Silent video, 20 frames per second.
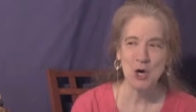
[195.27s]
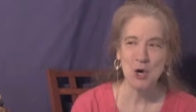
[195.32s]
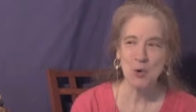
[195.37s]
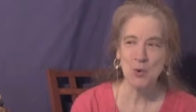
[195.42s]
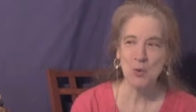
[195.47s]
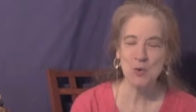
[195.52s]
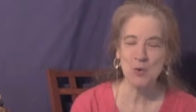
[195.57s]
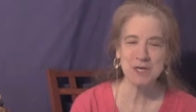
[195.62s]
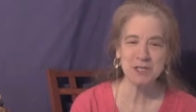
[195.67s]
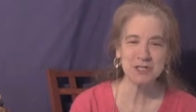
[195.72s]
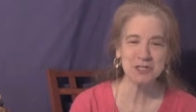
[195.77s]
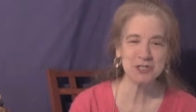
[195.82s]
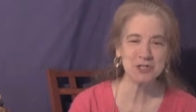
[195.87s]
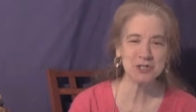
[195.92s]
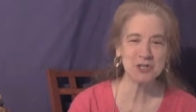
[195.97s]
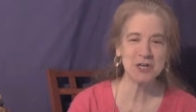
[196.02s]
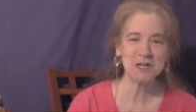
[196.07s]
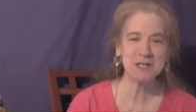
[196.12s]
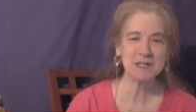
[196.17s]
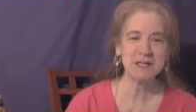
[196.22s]
we
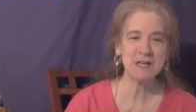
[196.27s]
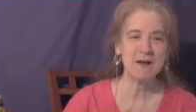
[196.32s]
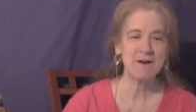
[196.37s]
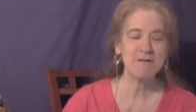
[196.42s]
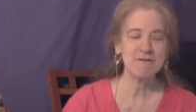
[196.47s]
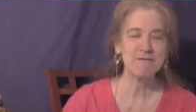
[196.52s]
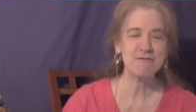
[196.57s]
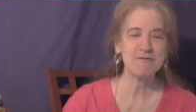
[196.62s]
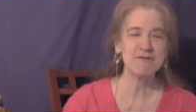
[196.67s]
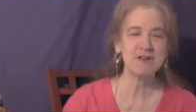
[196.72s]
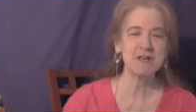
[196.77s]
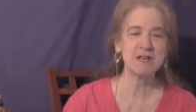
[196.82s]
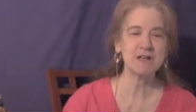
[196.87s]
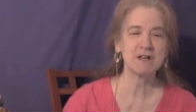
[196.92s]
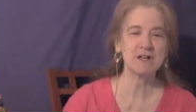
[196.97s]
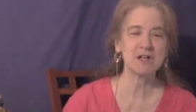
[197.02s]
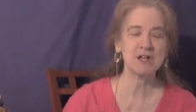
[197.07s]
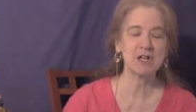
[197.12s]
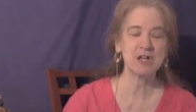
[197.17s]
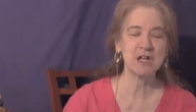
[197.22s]
should
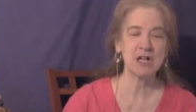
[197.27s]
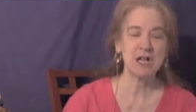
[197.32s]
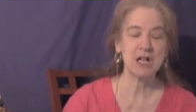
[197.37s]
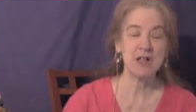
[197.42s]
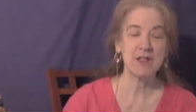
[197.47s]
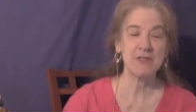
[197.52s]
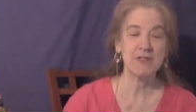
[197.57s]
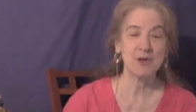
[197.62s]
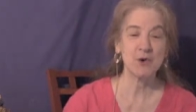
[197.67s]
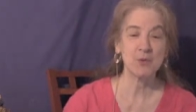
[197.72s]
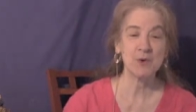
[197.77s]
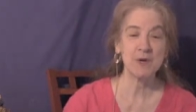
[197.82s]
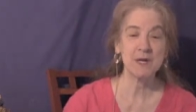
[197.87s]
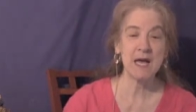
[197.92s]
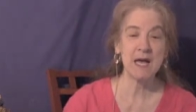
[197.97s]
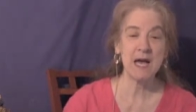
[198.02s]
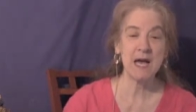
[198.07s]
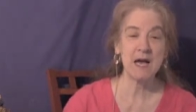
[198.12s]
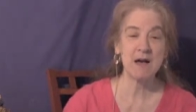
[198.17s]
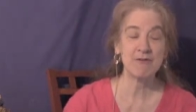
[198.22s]
feel that we
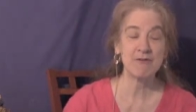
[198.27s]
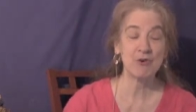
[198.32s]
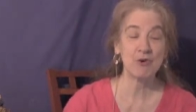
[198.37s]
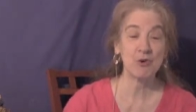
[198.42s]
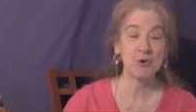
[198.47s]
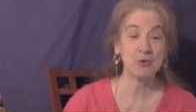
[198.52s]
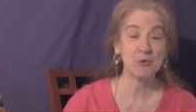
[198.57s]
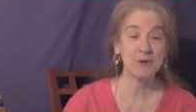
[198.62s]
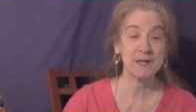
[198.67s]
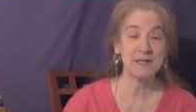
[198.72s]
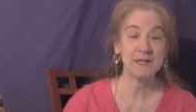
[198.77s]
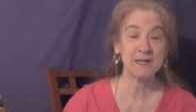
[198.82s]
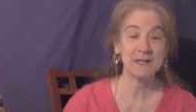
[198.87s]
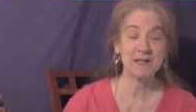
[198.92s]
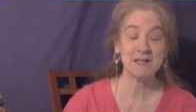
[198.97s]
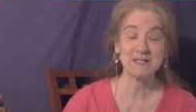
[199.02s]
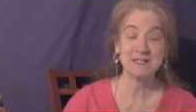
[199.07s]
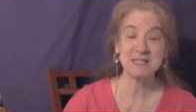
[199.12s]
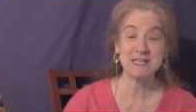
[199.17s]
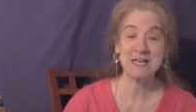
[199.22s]
have already
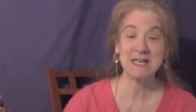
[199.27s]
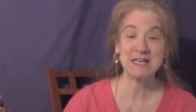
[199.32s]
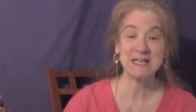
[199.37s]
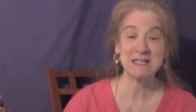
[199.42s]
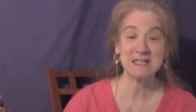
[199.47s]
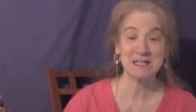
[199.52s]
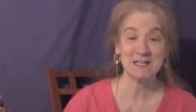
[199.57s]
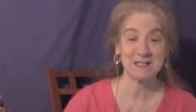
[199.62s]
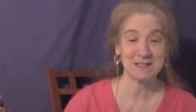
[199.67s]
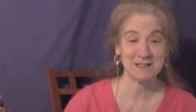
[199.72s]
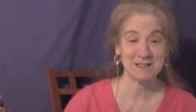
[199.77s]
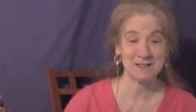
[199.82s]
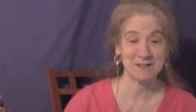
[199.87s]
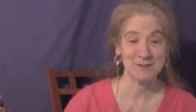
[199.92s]
attained it,